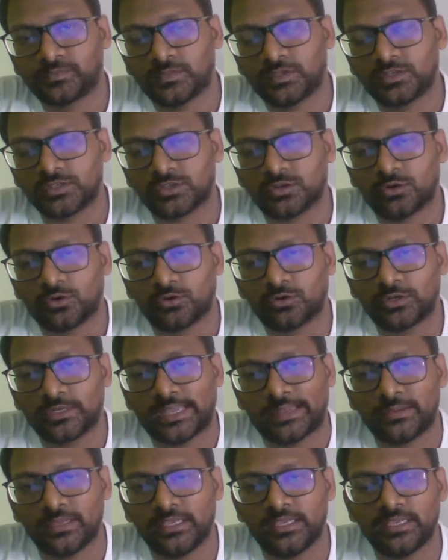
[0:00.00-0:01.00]
So
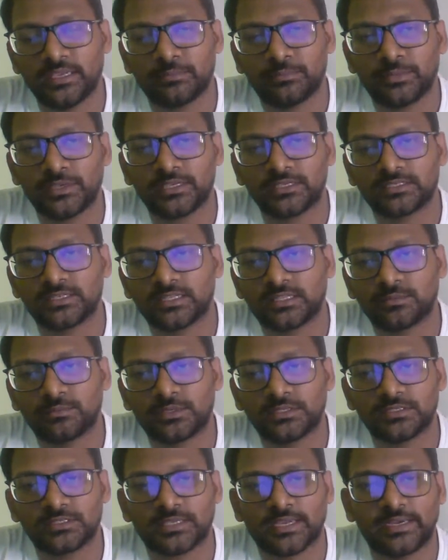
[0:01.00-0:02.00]
EMP is nothing
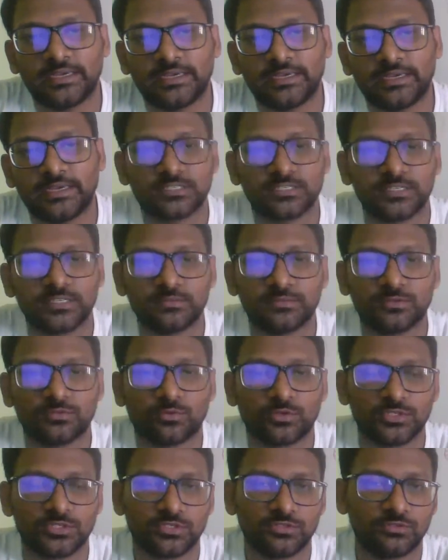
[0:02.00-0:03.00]
but the scientist names.
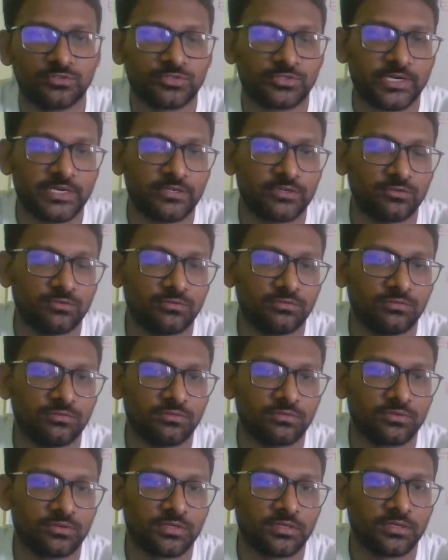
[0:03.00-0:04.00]
Once you try
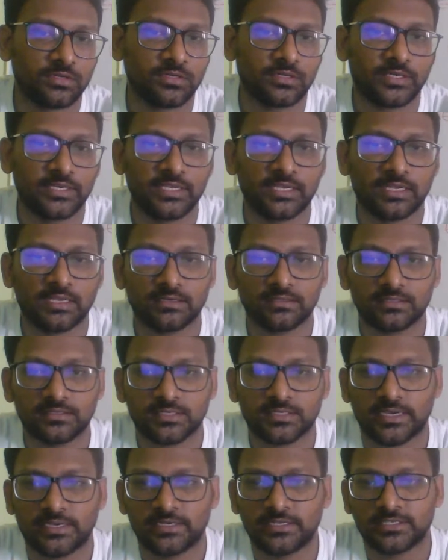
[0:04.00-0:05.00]
to recollect the
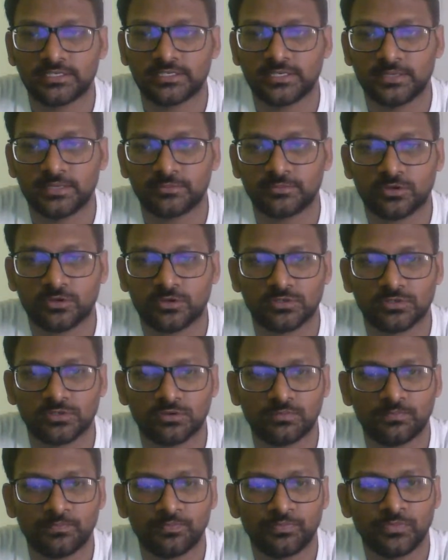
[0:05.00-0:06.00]
scientist names also.
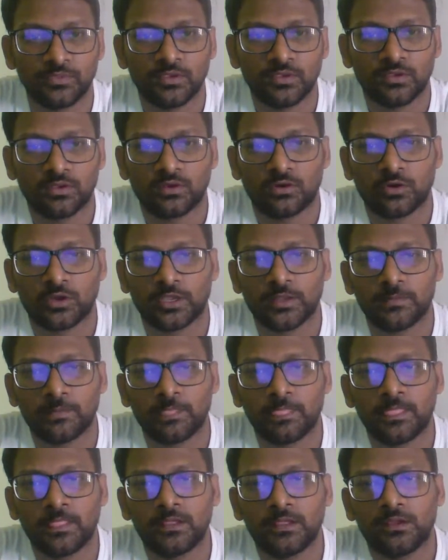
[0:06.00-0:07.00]
Okay.
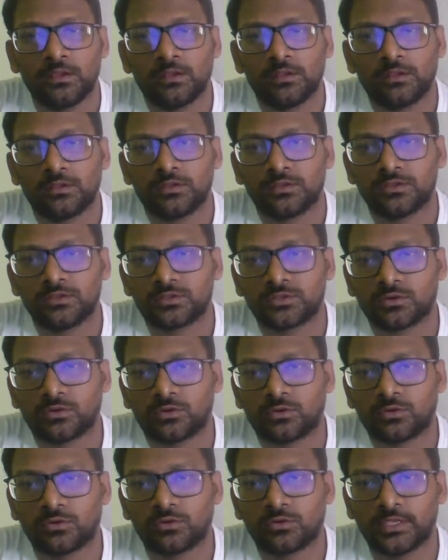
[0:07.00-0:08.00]

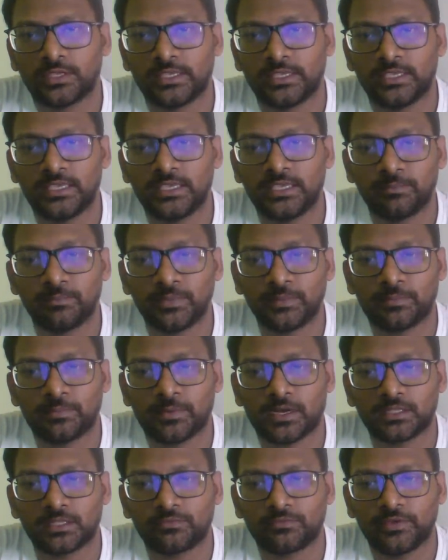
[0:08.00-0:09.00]
So the EMP
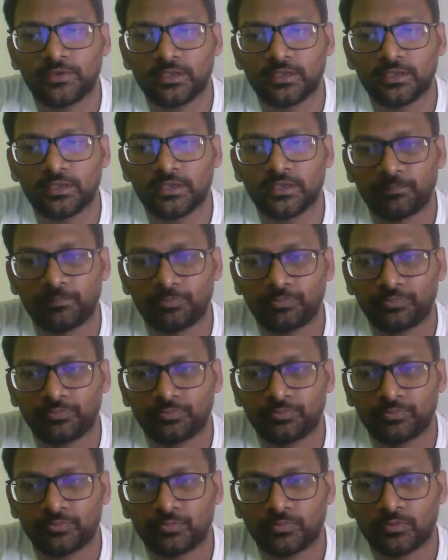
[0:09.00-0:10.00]
pathway,
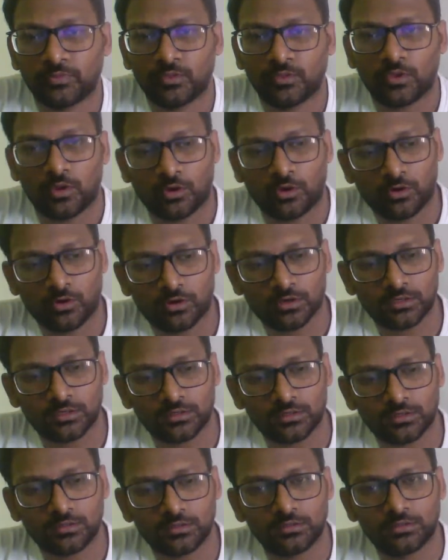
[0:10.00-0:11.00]

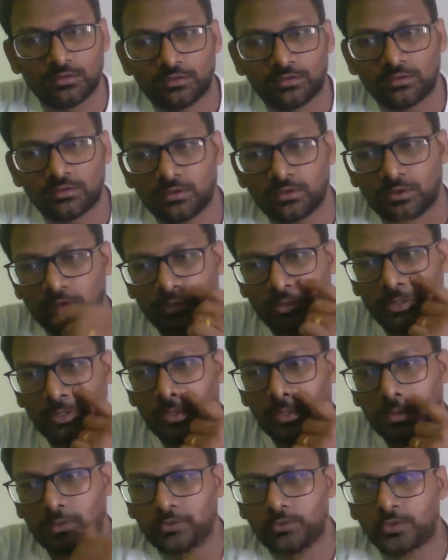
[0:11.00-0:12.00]
or
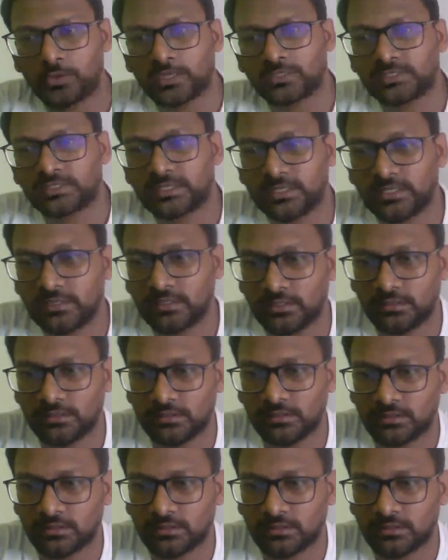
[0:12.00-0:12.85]
you can see,